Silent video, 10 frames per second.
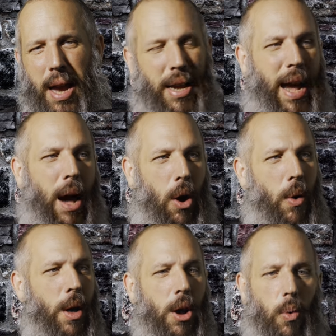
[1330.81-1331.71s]
And
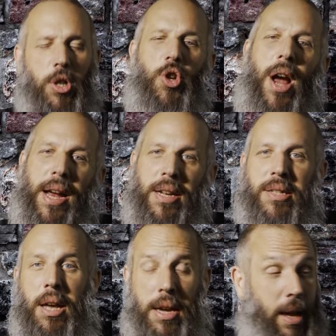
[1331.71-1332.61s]
now we're trying
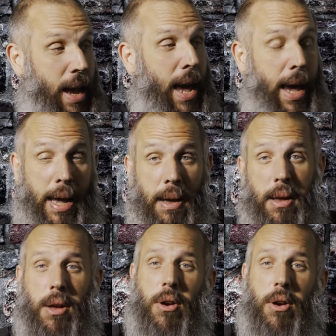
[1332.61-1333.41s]
to tell you, hey,